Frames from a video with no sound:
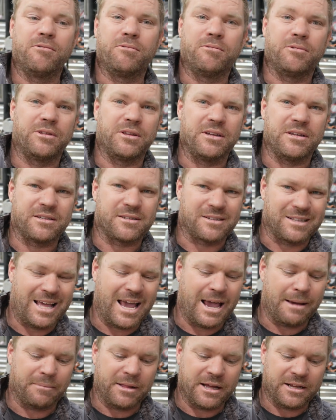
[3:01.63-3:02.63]
with these
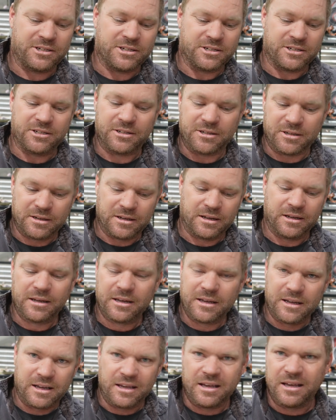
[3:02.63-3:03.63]
slam latches
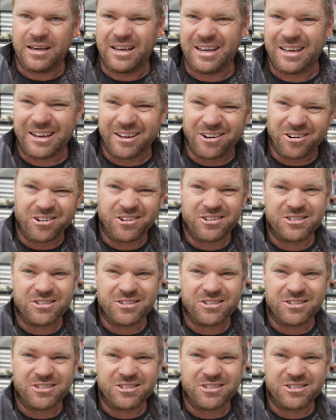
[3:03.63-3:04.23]
heading on it,